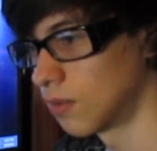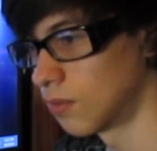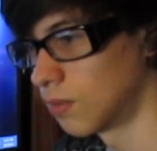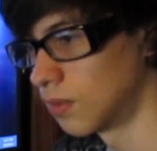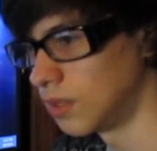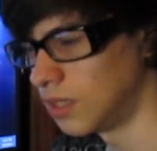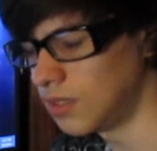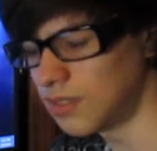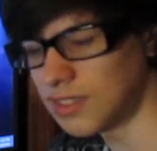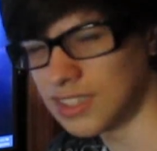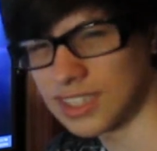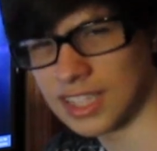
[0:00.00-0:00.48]

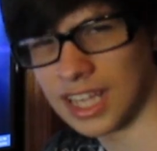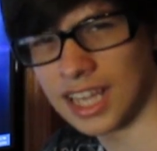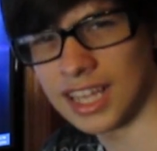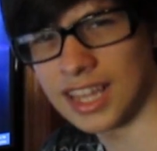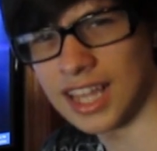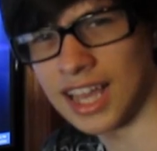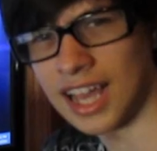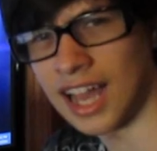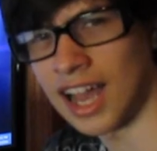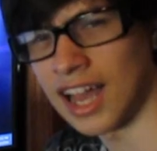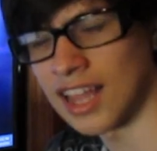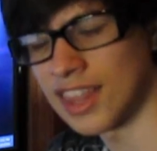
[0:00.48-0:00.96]
When you say
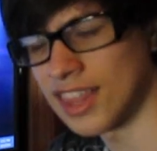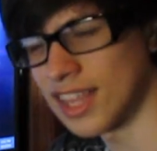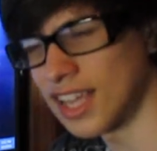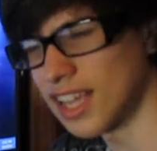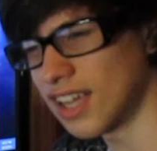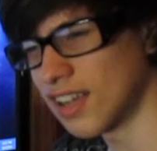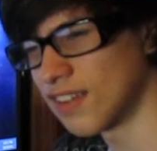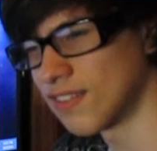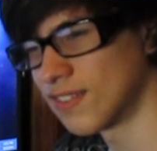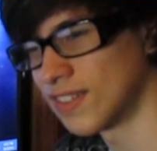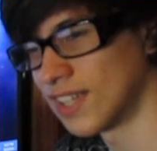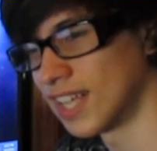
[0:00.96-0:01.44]
that, I
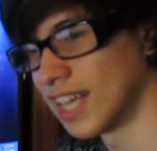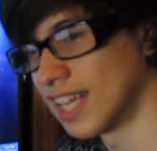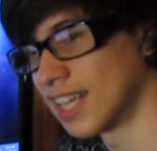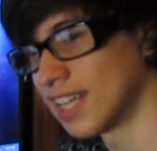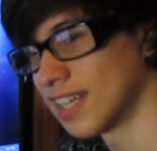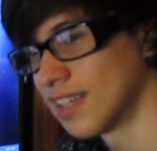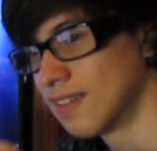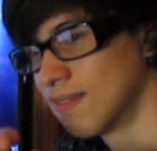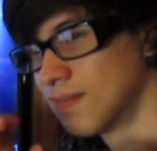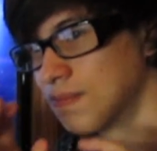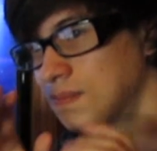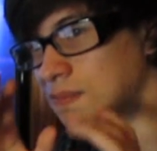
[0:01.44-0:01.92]
think of like
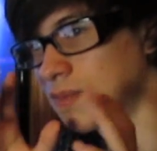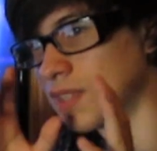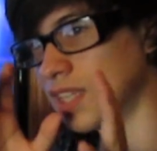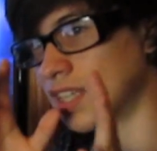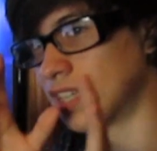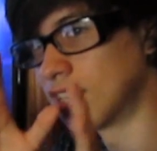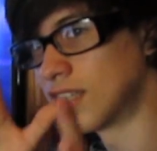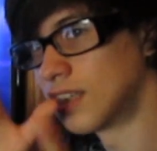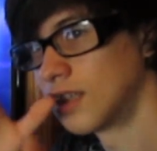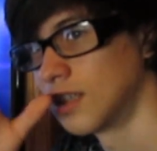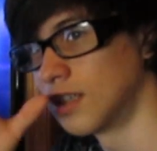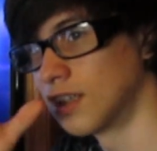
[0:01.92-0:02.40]

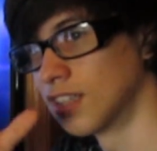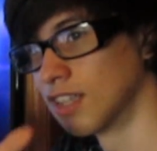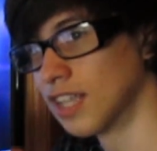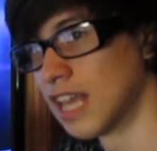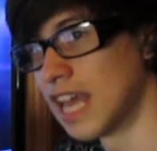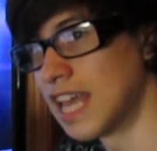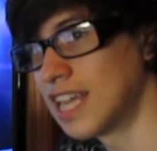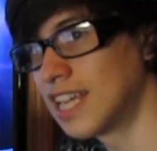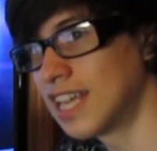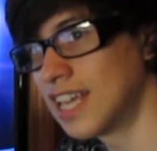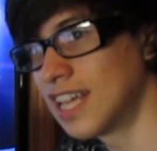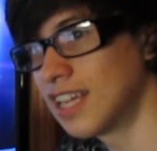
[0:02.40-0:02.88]

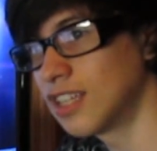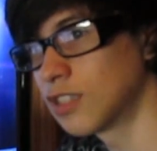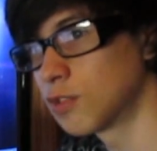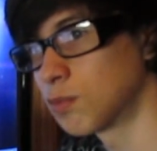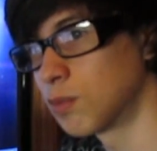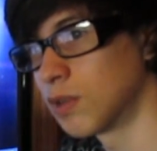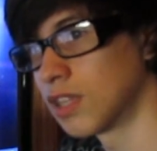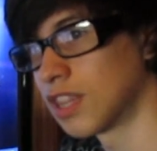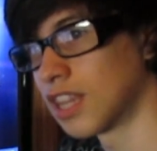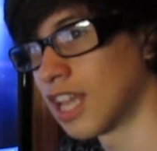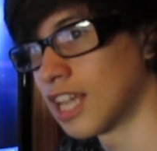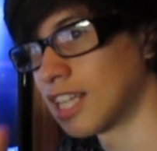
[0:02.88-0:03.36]
leggings
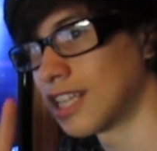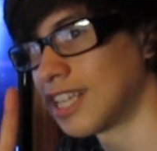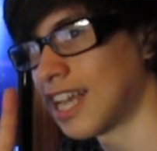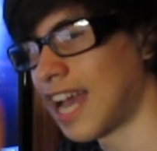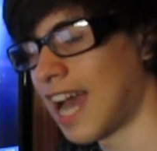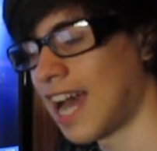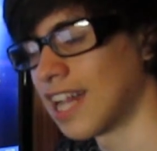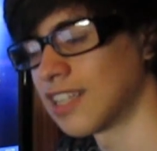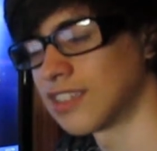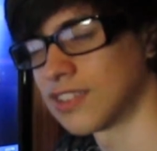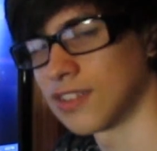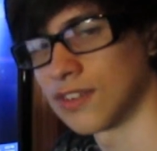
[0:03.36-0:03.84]
with like
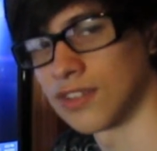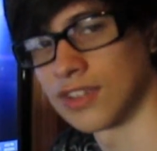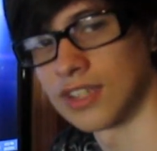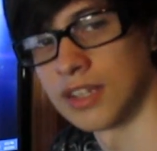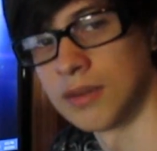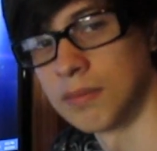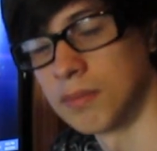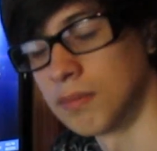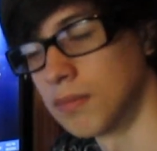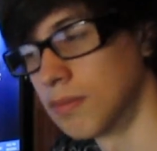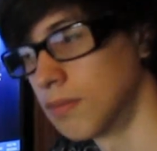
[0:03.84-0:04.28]
cats on them.